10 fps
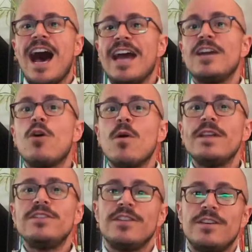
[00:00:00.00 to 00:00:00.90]
I
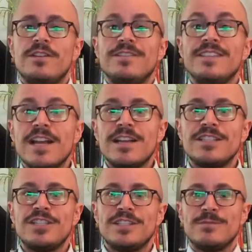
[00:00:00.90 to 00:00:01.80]
coined the
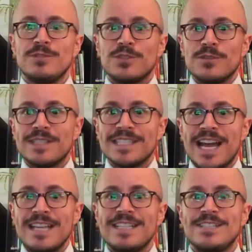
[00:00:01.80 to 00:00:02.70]
neologism
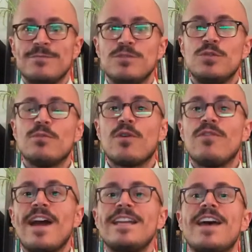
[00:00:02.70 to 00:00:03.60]
suicidism to
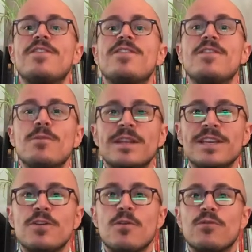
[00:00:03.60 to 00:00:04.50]
provide a
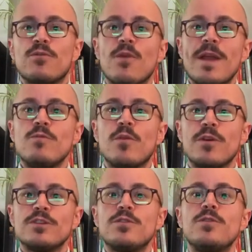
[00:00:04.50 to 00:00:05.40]
theoretical
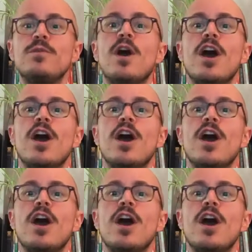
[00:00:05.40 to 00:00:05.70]
framework to